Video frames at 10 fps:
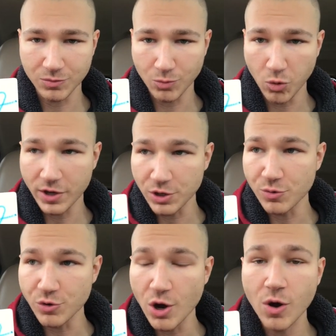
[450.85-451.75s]
what you
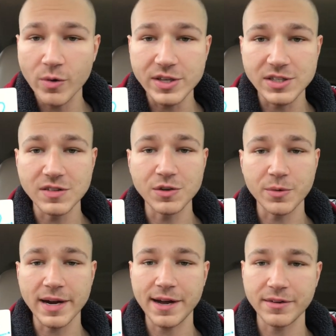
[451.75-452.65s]
know is in your
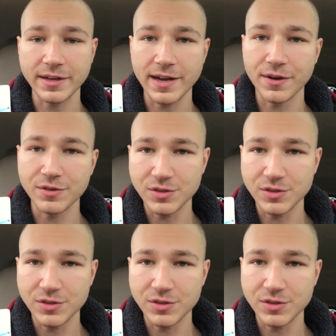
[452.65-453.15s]
reality now.